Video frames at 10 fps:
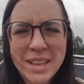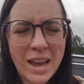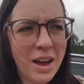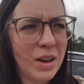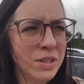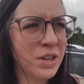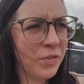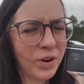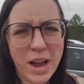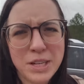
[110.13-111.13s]
I also
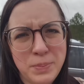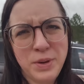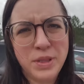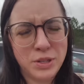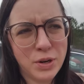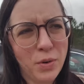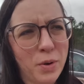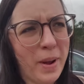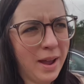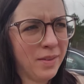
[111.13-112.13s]
forgot to put the
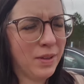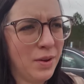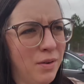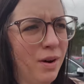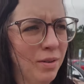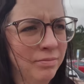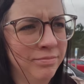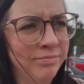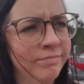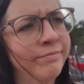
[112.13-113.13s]
stroller back in the car.
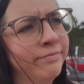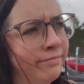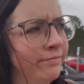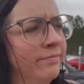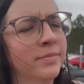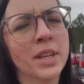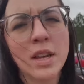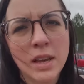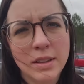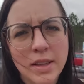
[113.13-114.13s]

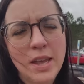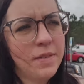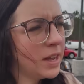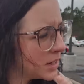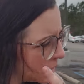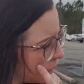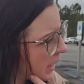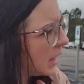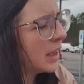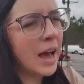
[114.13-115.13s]
Leave it to
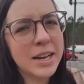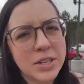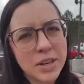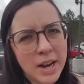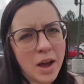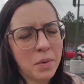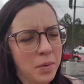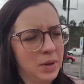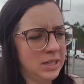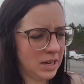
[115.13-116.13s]
me. I took it out when
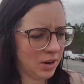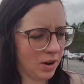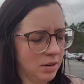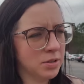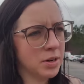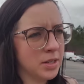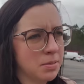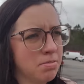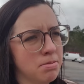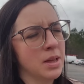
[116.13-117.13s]
we went to get groceries
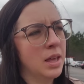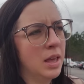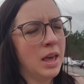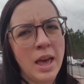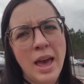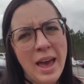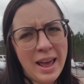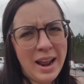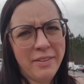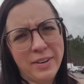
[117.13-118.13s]

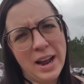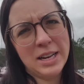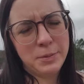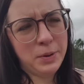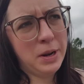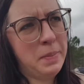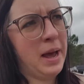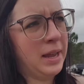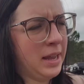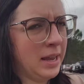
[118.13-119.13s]
and I forgot to put it back